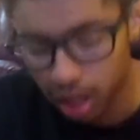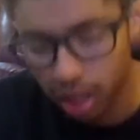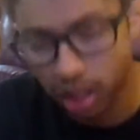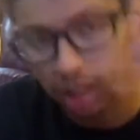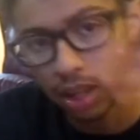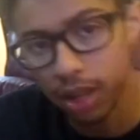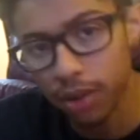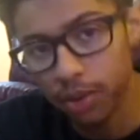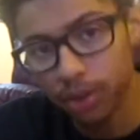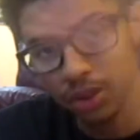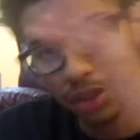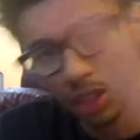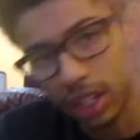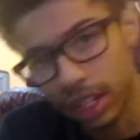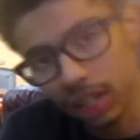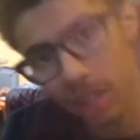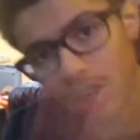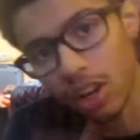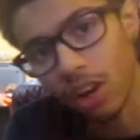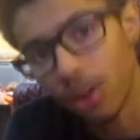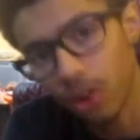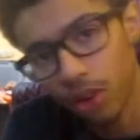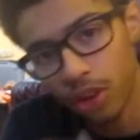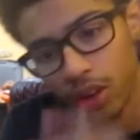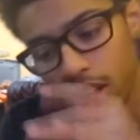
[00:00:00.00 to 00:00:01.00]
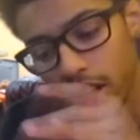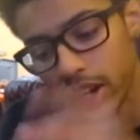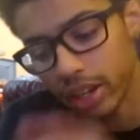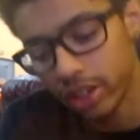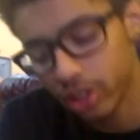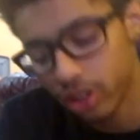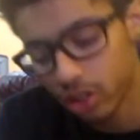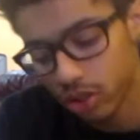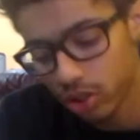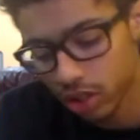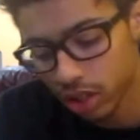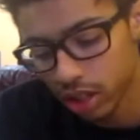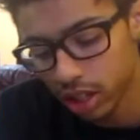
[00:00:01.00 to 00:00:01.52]
levels, like younger guys
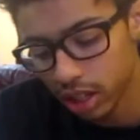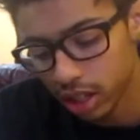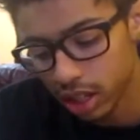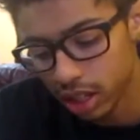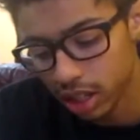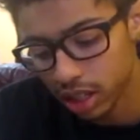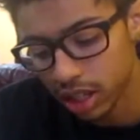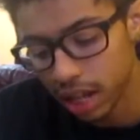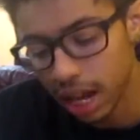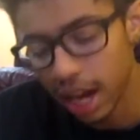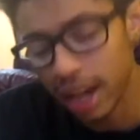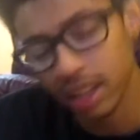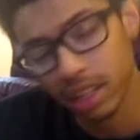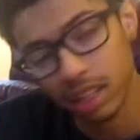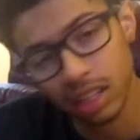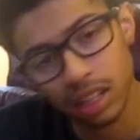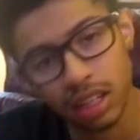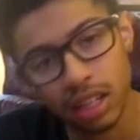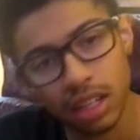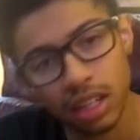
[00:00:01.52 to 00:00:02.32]
usually, because I